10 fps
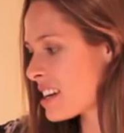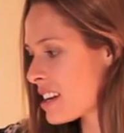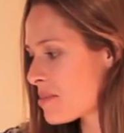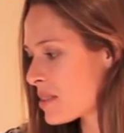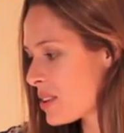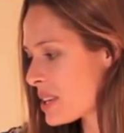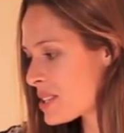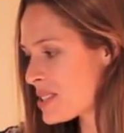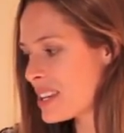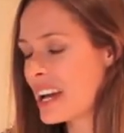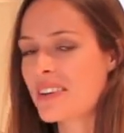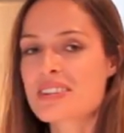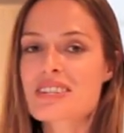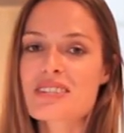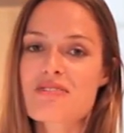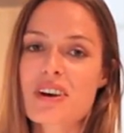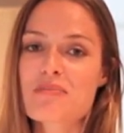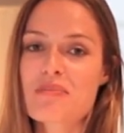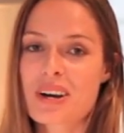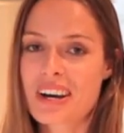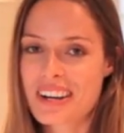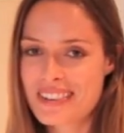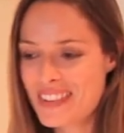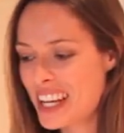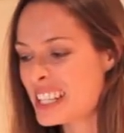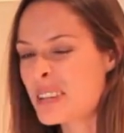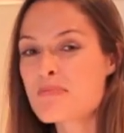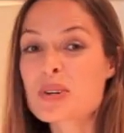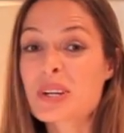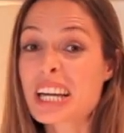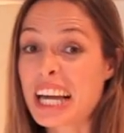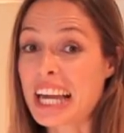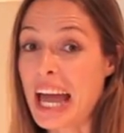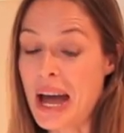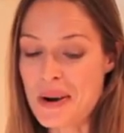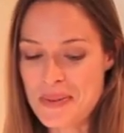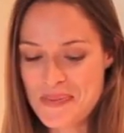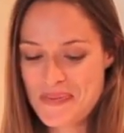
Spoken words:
I'm going to now, this is the fun part, it's like milking a cow.